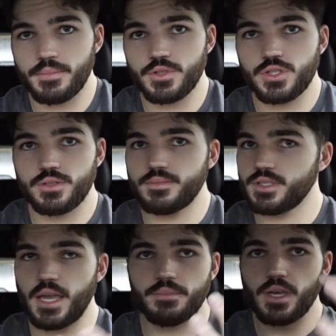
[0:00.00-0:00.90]
Just
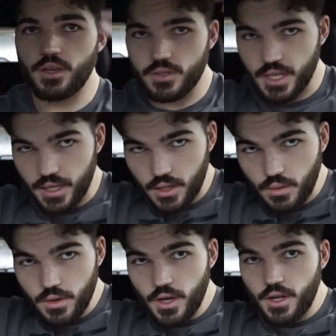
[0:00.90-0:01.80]
same thing, you're taking
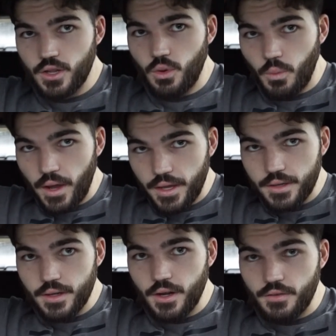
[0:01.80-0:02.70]
the
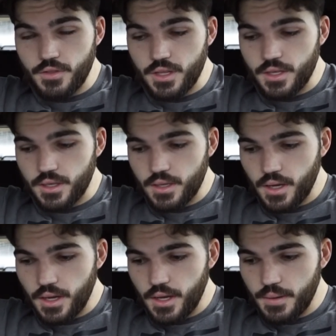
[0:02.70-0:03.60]
weight of
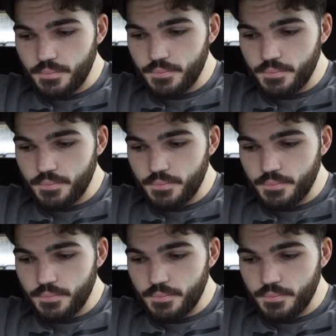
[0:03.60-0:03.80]
the